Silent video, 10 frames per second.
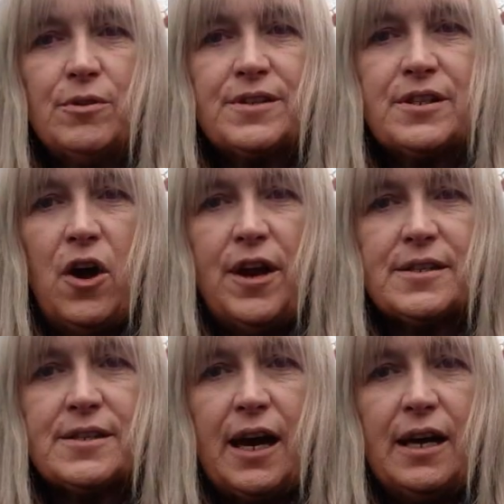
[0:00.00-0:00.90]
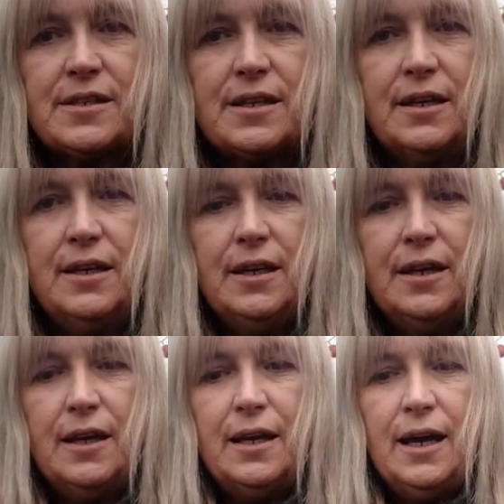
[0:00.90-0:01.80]
inside its casing.
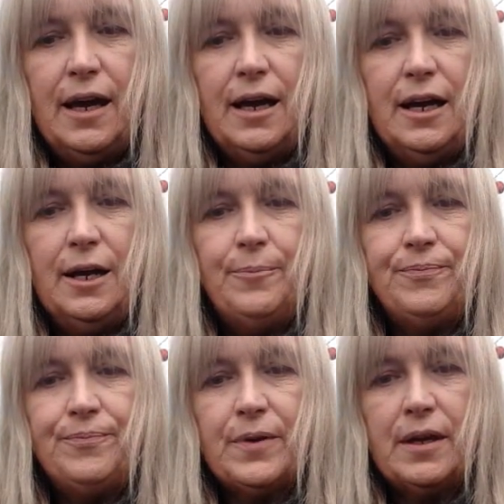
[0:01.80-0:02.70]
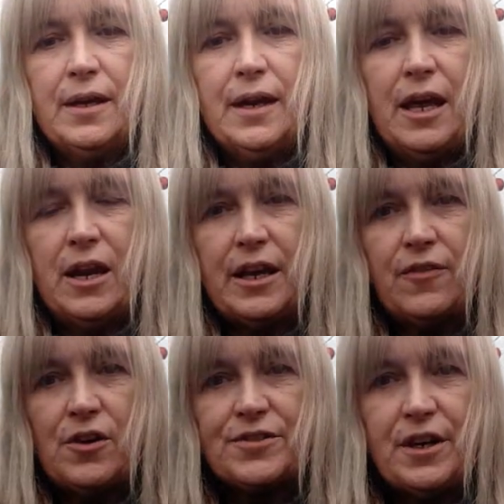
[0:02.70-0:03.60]
And I get
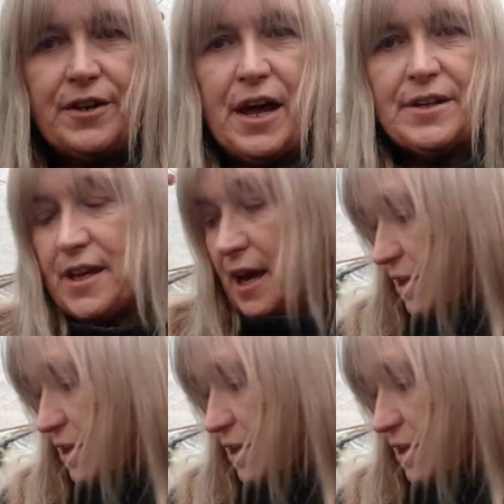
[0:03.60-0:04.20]
those little nuts out